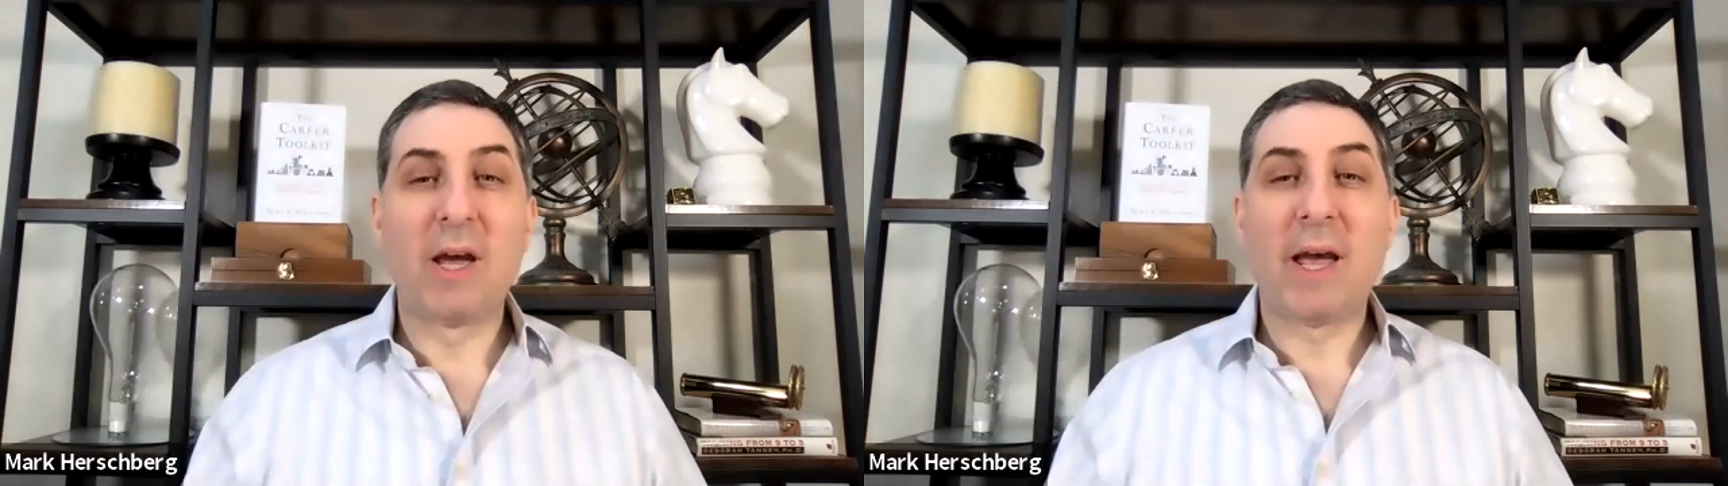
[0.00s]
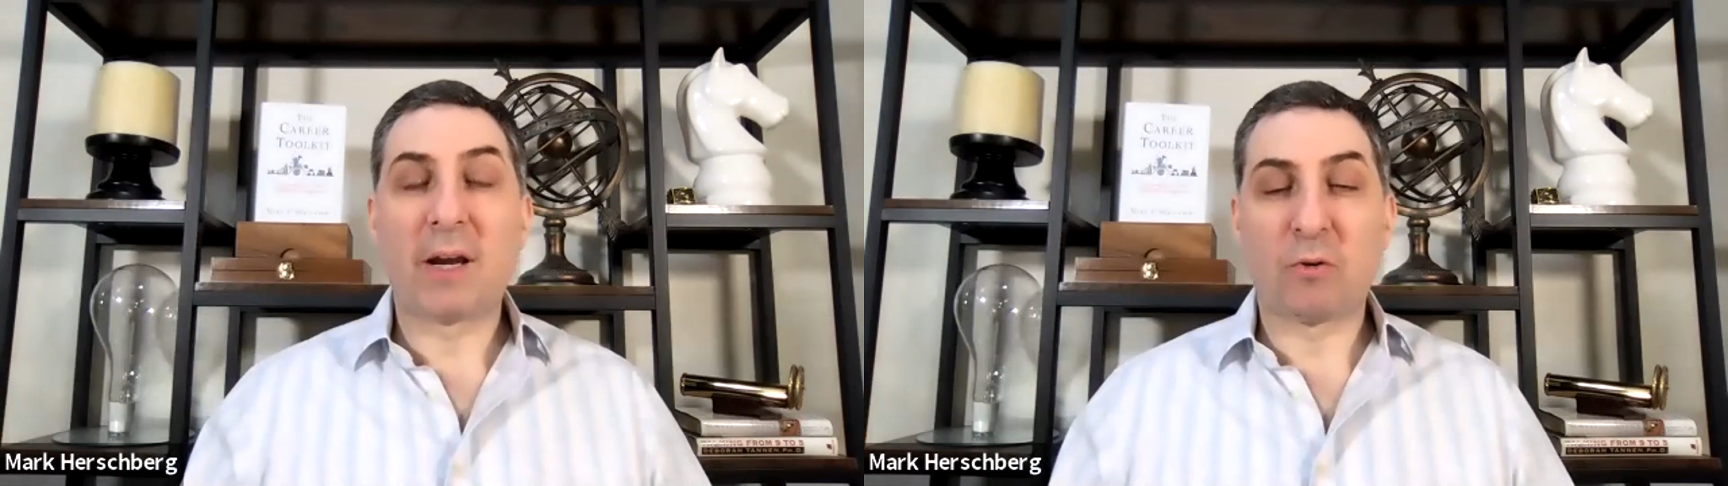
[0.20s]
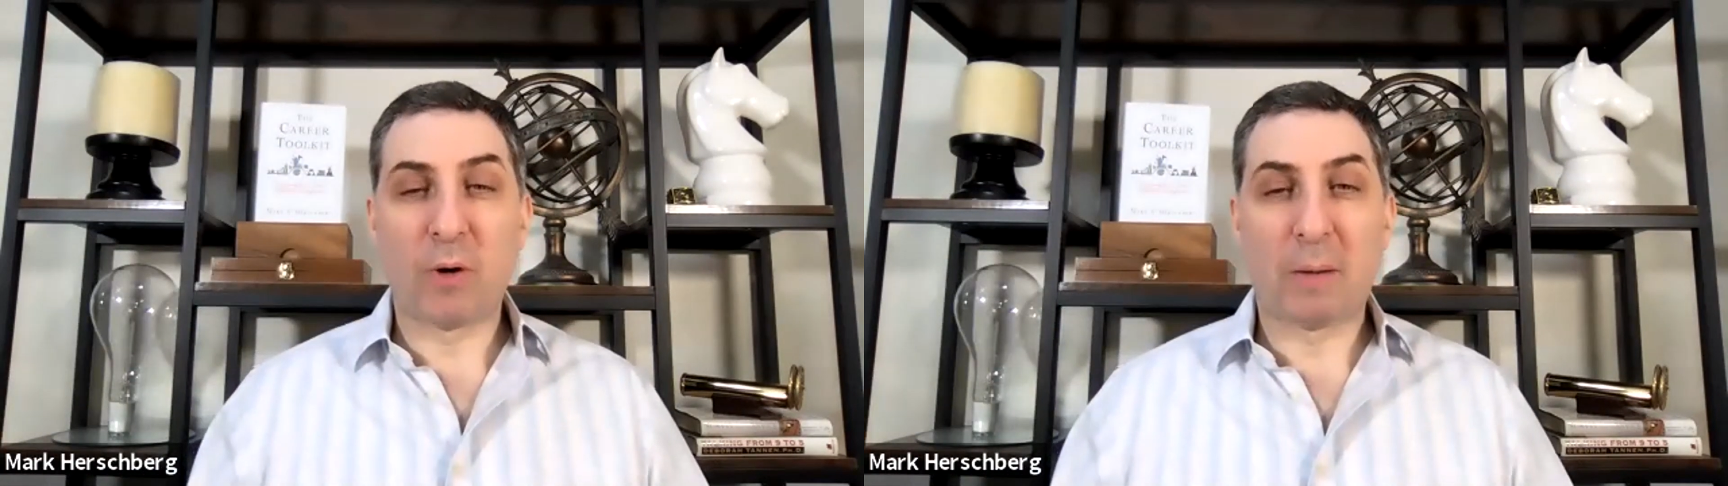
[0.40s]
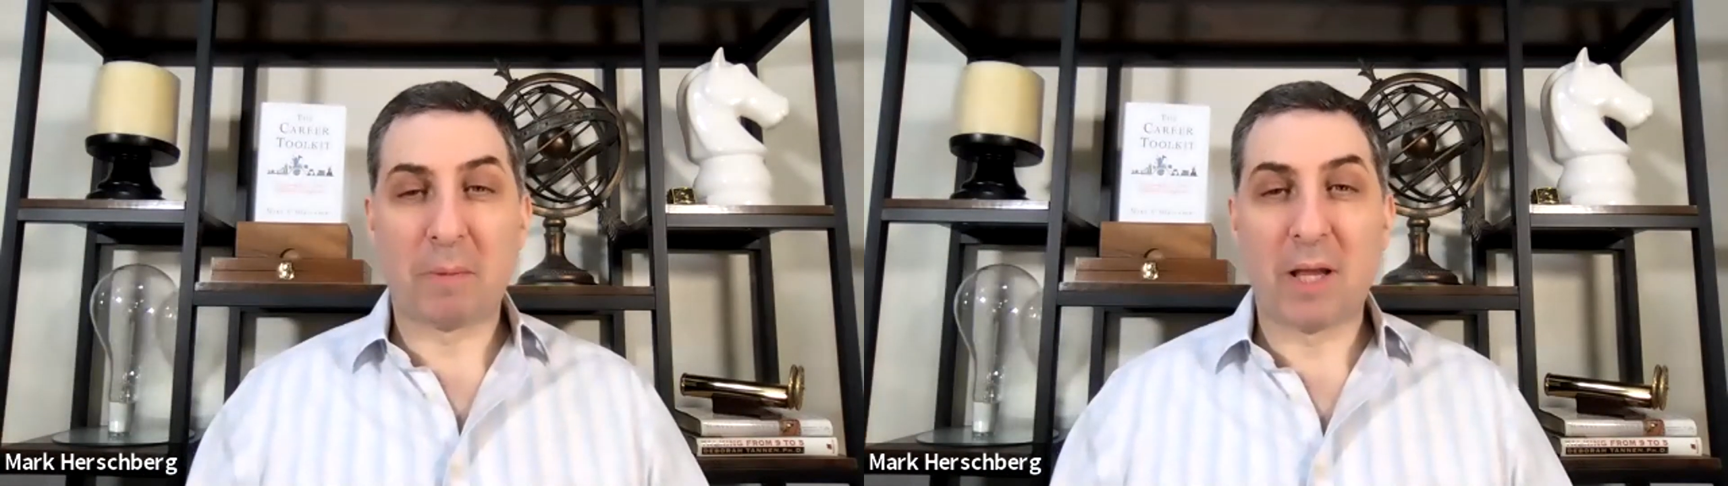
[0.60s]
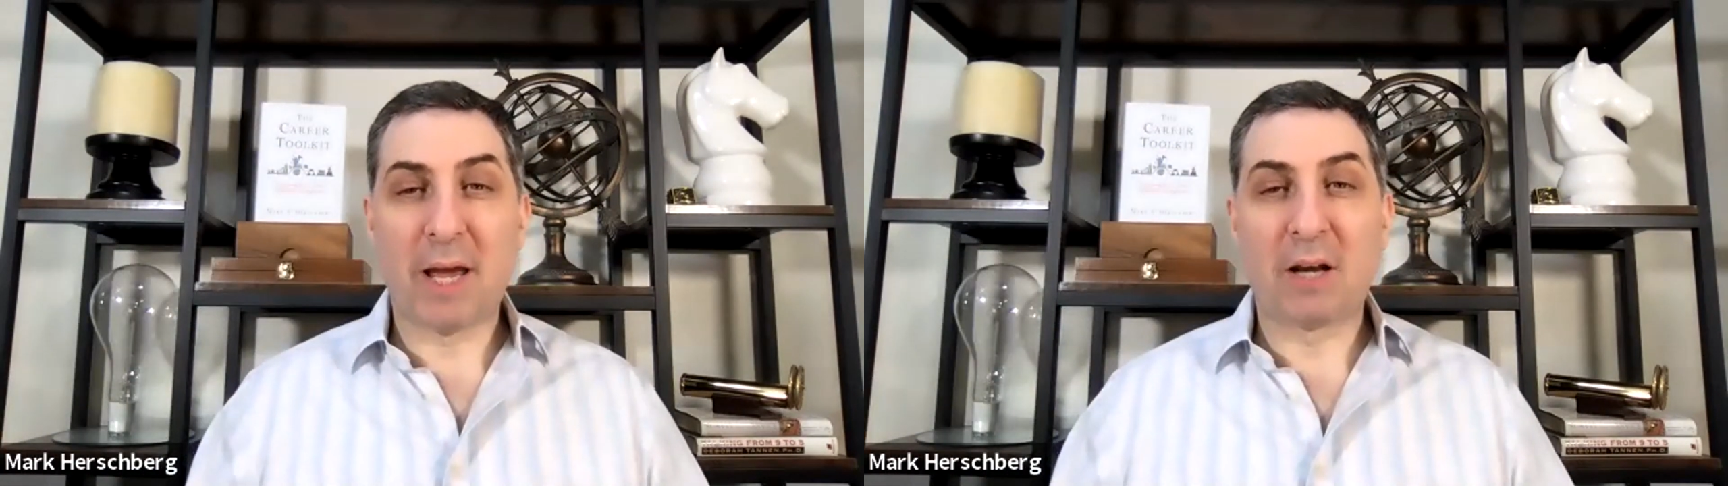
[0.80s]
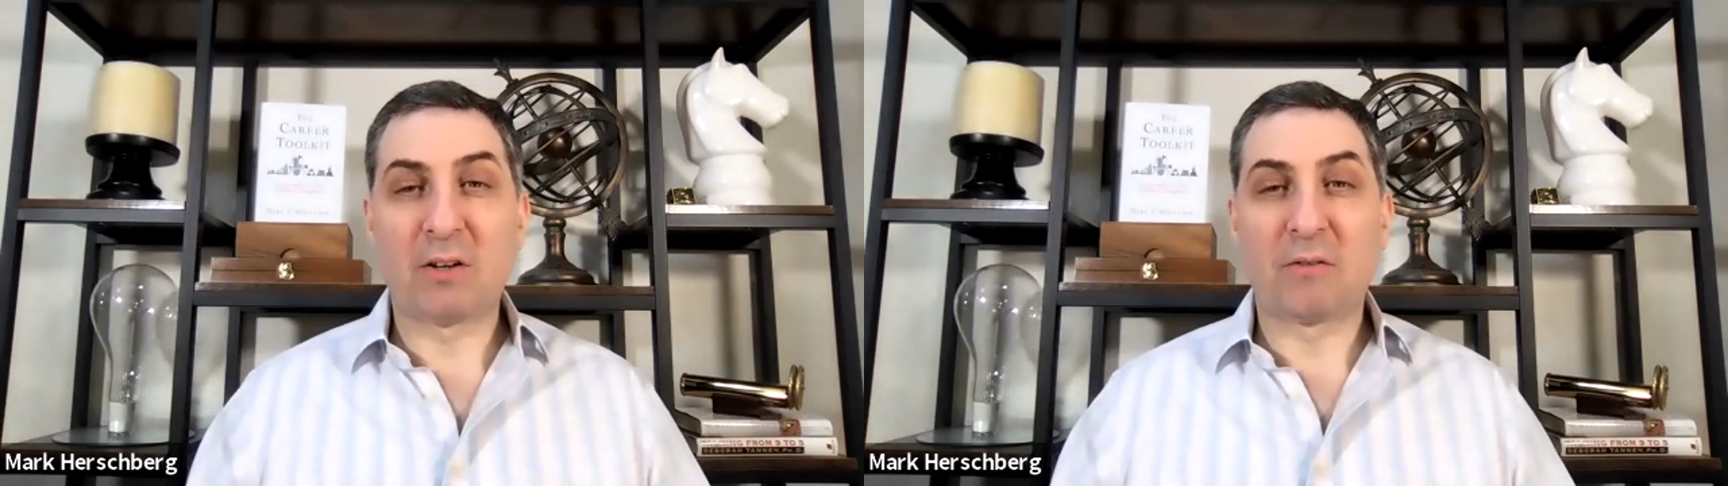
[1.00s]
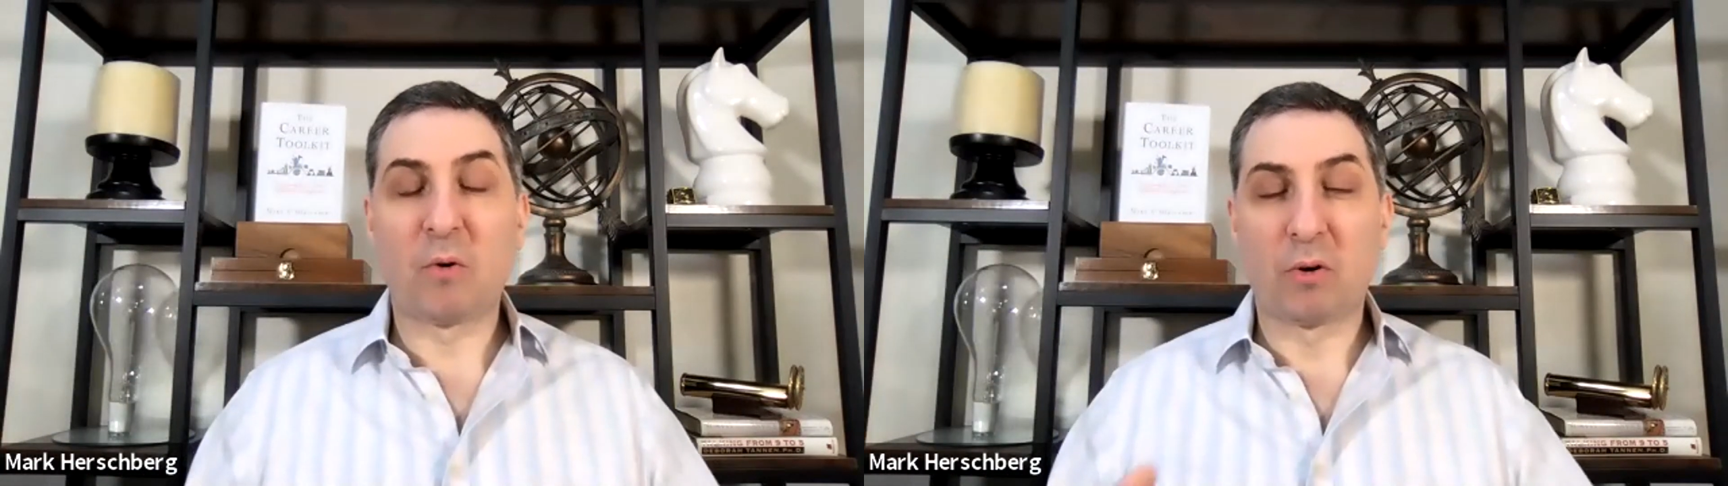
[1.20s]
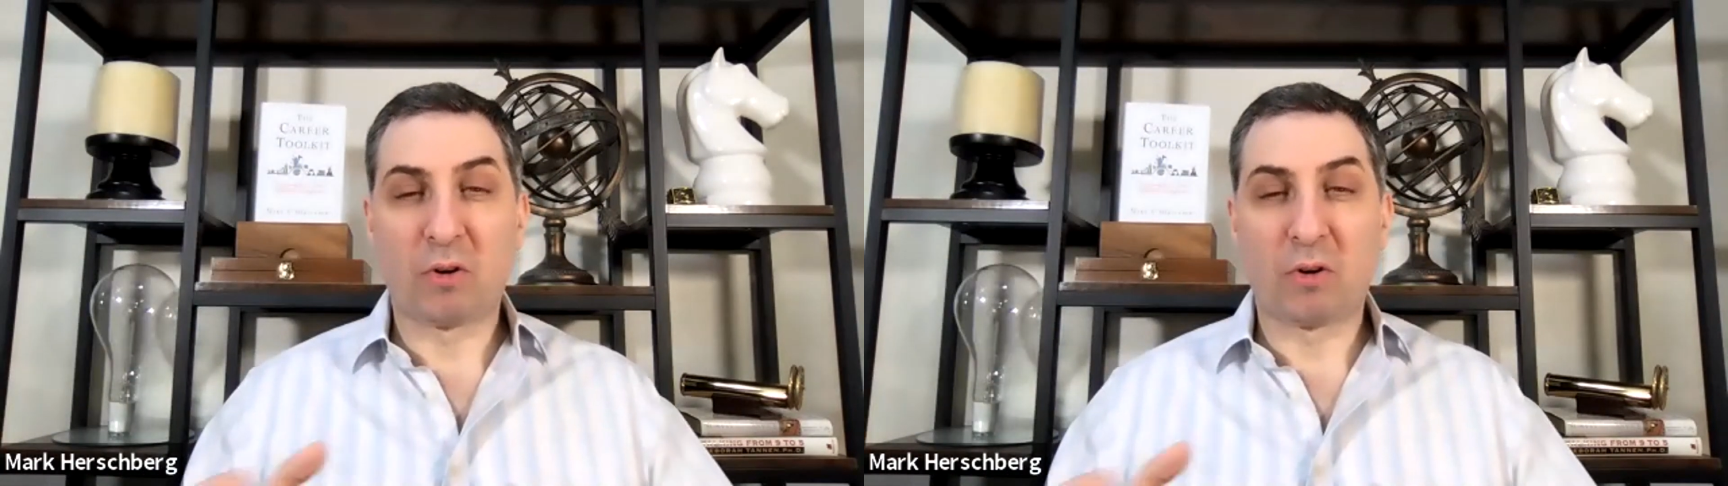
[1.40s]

and create plans that, of course,